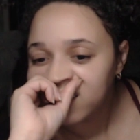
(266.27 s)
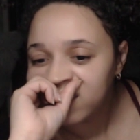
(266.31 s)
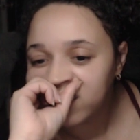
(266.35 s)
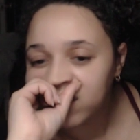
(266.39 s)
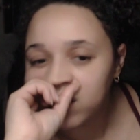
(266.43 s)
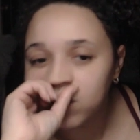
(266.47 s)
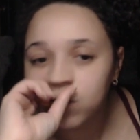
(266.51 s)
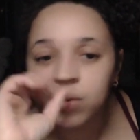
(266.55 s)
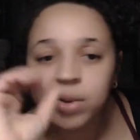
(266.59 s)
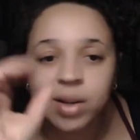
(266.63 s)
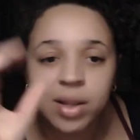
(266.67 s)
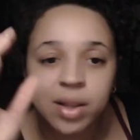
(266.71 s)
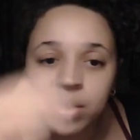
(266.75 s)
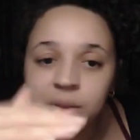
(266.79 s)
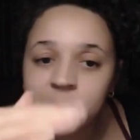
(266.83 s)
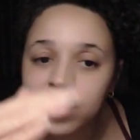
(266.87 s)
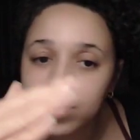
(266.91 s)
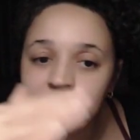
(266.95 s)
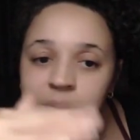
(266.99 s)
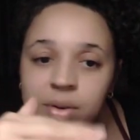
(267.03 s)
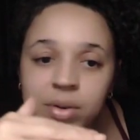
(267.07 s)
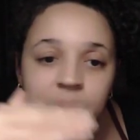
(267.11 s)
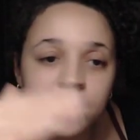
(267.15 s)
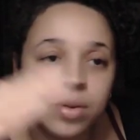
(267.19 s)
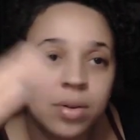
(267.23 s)
we went
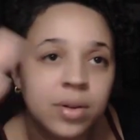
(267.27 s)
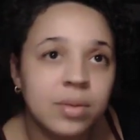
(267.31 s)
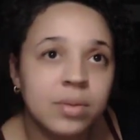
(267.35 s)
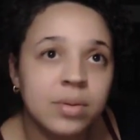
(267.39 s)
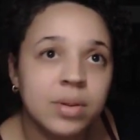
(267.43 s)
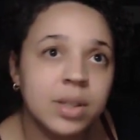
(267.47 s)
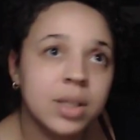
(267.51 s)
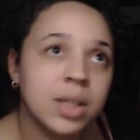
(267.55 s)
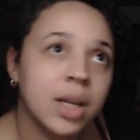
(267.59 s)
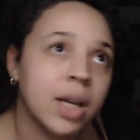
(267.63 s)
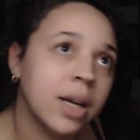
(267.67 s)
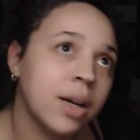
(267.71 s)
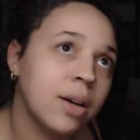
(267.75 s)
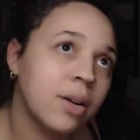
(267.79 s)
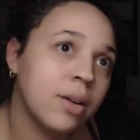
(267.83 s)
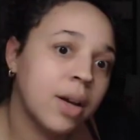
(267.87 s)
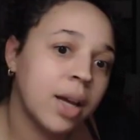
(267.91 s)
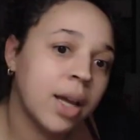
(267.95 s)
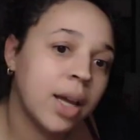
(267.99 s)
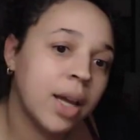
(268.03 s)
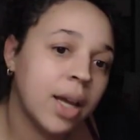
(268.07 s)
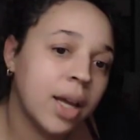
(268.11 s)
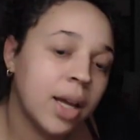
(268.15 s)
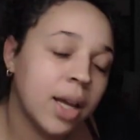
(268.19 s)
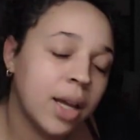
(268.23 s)
through and it's like,
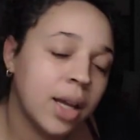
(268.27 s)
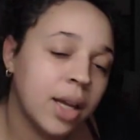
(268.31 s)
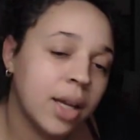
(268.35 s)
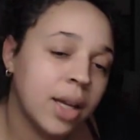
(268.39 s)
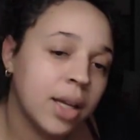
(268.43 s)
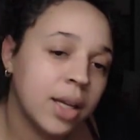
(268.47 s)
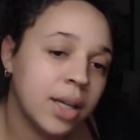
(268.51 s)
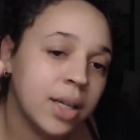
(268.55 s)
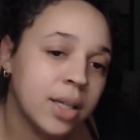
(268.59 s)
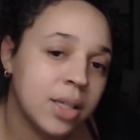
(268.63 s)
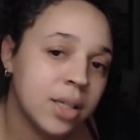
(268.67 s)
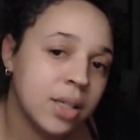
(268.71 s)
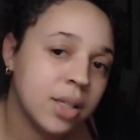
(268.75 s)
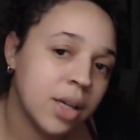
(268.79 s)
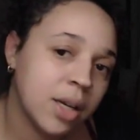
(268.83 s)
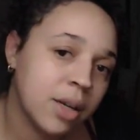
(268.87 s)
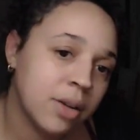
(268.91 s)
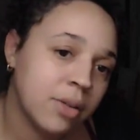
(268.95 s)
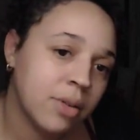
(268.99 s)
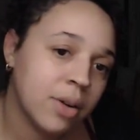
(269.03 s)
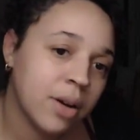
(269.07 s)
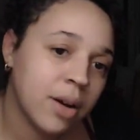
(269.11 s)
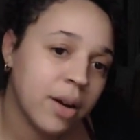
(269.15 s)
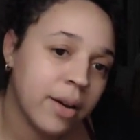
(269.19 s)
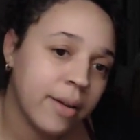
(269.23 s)
okay, it's
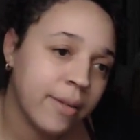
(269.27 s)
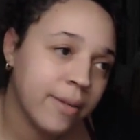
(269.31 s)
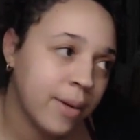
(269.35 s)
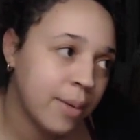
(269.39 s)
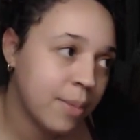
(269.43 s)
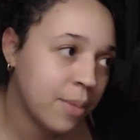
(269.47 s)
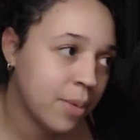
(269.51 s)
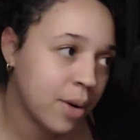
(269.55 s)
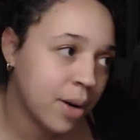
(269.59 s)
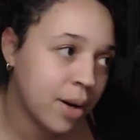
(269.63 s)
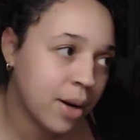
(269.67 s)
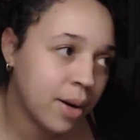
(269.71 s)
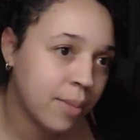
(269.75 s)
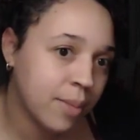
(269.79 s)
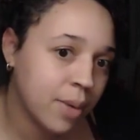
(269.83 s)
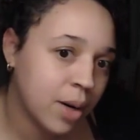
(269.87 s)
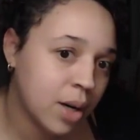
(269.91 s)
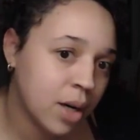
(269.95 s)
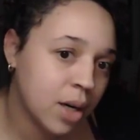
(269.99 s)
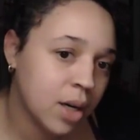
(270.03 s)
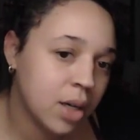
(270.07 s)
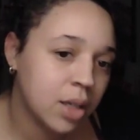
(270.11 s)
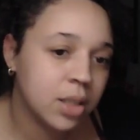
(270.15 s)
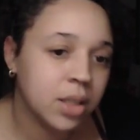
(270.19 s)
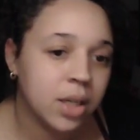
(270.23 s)
January, February,
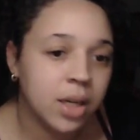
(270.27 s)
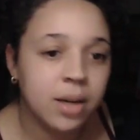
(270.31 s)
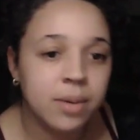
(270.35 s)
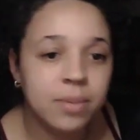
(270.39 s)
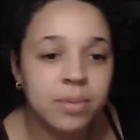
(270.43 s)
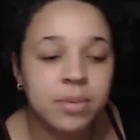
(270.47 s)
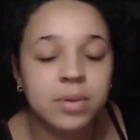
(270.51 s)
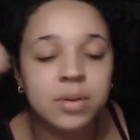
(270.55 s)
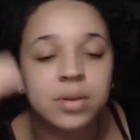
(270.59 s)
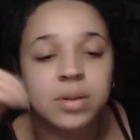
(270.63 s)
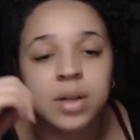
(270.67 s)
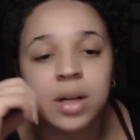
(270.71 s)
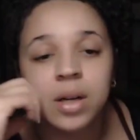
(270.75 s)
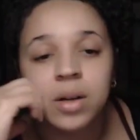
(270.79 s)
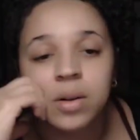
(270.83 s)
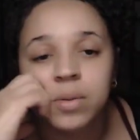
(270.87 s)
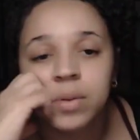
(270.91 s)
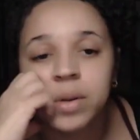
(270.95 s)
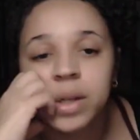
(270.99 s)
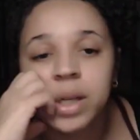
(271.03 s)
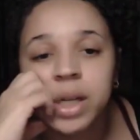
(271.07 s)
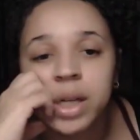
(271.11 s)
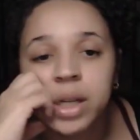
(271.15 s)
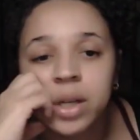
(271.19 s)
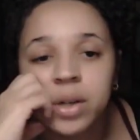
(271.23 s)
March, April. No,
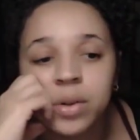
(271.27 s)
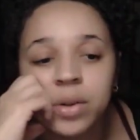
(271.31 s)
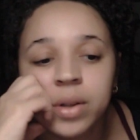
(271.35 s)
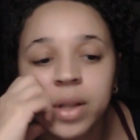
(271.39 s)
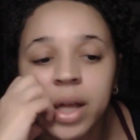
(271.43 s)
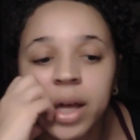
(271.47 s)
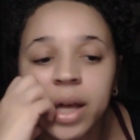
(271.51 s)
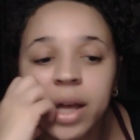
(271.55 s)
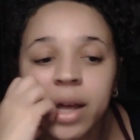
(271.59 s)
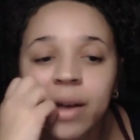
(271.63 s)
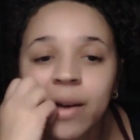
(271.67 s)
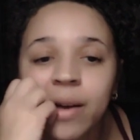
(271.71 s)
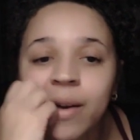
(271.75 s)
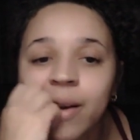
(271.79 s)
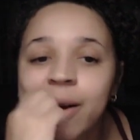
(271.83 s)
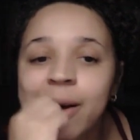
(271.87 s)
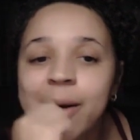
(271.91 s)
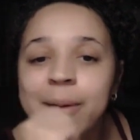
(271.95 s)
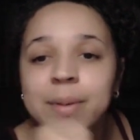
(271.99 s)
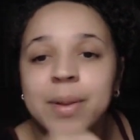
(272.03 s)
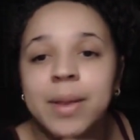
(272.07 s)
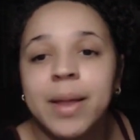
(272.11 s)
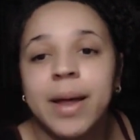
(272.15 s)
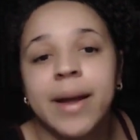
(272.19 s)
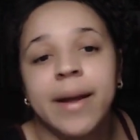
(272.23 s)
we didn't do that. i
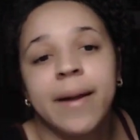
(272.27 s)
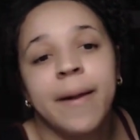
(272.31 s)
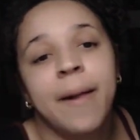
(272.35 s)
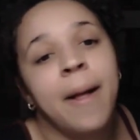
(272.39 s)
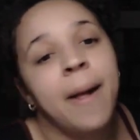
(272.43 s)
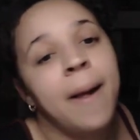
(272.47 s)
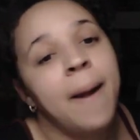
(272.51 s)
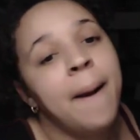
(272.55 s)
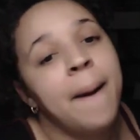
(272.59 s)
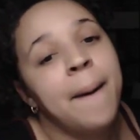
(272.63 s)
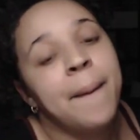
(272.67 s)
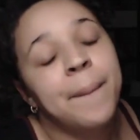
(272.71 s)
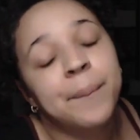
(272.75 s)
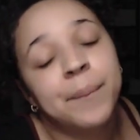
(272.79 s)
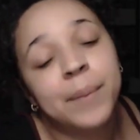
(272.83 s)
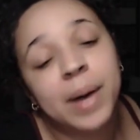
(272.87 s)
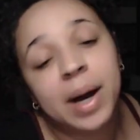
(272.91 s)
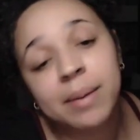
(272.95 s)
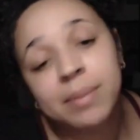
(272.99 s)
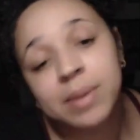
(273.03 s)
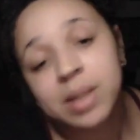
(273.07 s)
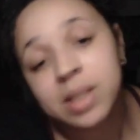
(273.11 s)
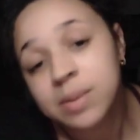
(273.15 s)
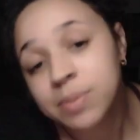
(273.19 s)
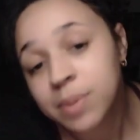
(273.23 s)
will be like,
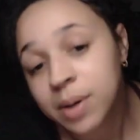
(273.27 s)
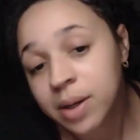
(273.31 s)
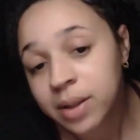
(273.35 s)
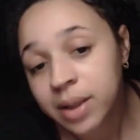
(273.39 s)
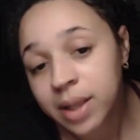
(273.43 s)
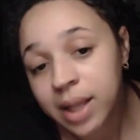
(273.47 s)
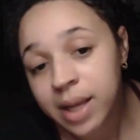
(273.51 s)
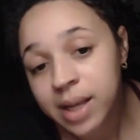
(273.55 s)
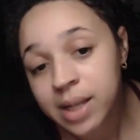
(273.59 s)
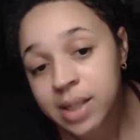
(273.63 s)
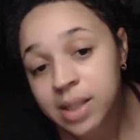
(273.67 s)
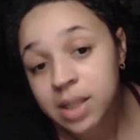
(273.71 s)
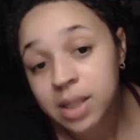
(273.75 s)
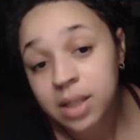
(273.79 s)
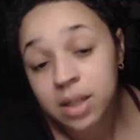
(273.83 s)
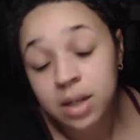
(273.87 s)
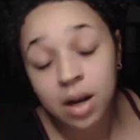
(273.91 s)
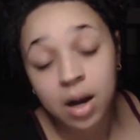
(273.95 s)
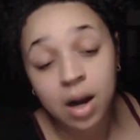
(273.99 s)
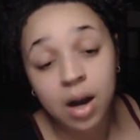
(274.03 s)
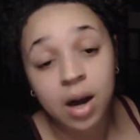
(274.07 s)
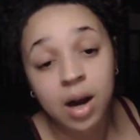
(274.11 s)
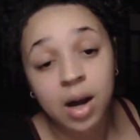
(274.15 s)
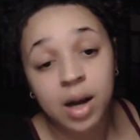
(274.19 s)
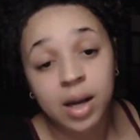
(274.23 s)
mommy's birthday's in
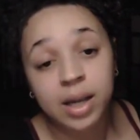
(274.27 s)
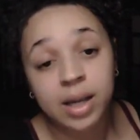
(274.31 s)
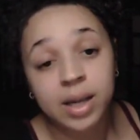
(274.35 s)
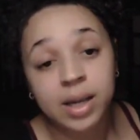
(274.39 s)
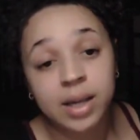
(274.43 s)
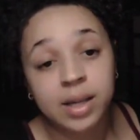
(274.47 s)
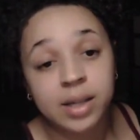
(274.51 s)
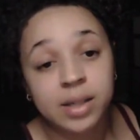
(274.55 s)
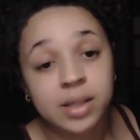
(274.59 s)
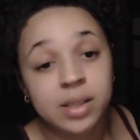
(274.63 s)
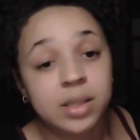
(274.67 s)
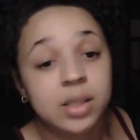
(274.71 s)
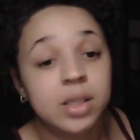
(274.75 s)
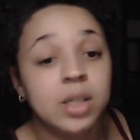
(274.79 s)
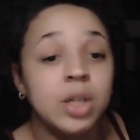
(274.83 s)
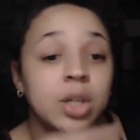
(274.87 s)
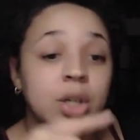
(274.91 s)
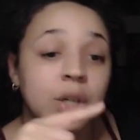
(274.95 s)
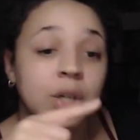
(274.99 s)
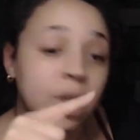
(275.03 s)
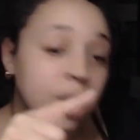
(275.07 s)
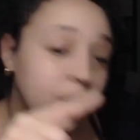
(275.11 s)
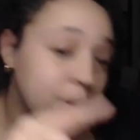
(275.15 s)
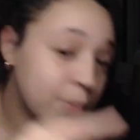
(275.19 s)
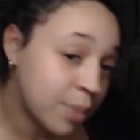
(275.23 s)
August,
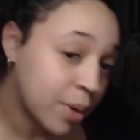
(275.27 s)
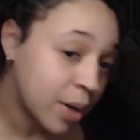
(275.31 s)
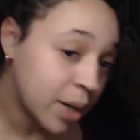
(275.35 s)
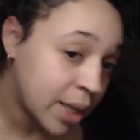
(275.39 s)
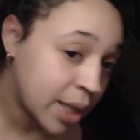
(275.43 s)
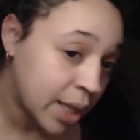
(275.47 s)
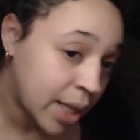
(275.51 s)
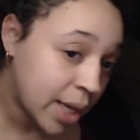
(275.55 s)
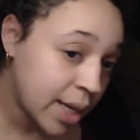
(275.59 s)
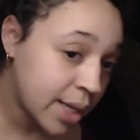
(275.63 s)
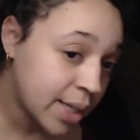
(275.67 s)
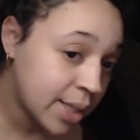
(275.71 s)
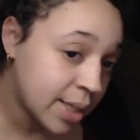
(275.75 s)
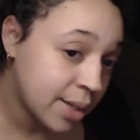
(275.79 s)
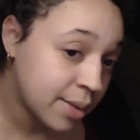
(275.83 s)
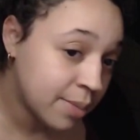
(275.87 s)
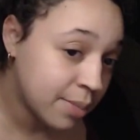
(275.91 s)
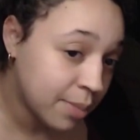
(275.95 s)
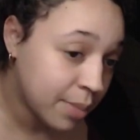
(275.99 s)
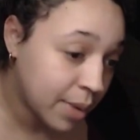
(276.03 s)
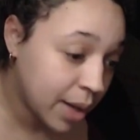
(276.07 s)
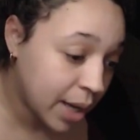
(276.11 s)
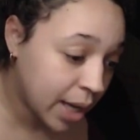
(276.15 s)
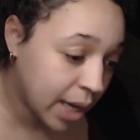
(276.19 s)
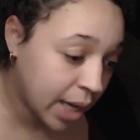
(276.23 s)
your birthday's
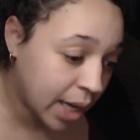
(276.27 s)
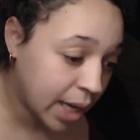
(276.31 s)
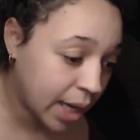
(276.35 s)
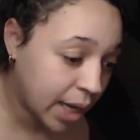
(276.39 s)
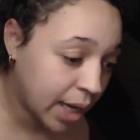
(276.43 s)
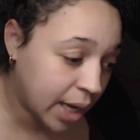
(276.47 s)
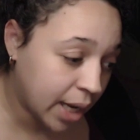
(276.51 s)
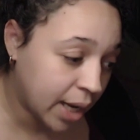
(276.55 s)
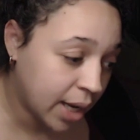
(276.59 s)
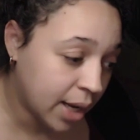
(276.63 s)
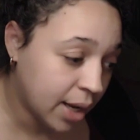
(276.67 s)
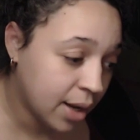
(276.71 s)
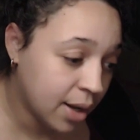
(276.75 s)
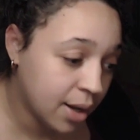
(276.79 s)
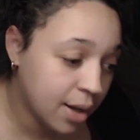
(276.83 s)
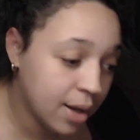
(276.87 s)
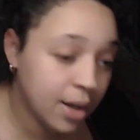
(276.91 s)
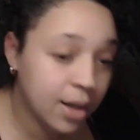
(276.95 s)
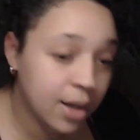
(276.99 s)
in May,